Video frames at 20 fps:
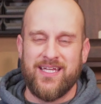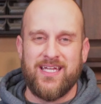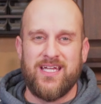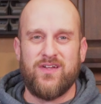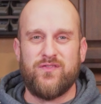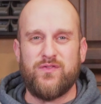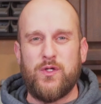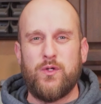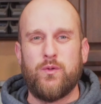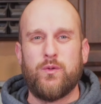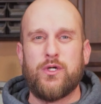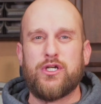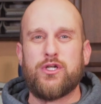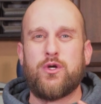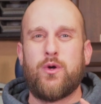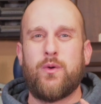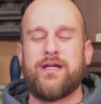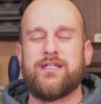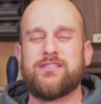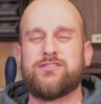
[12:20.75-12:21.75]
If you are
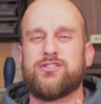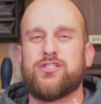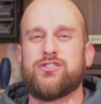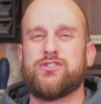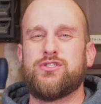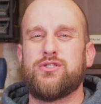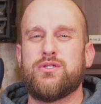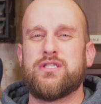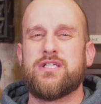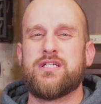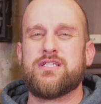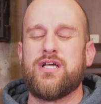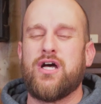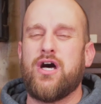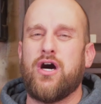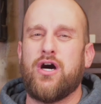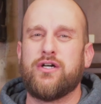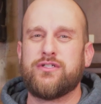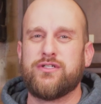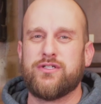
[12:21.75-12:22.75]
going to do this
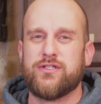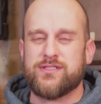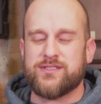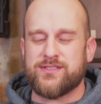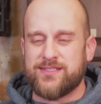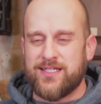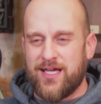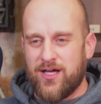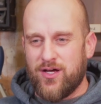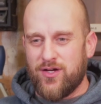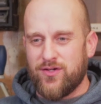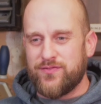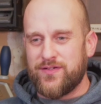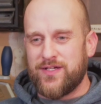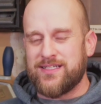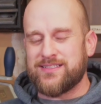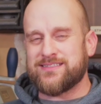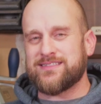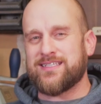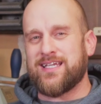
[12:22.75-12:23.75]
all yourself,
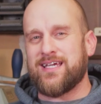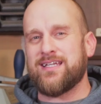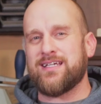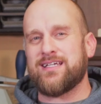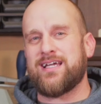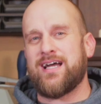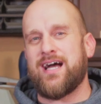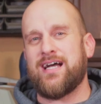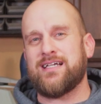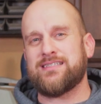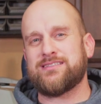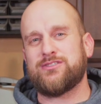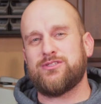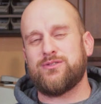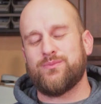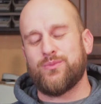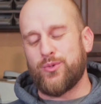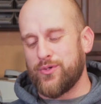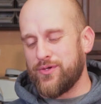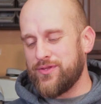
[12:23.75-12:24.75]
it's gonna cost you
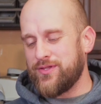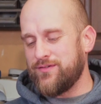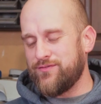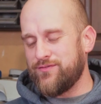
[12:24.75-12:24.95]
more than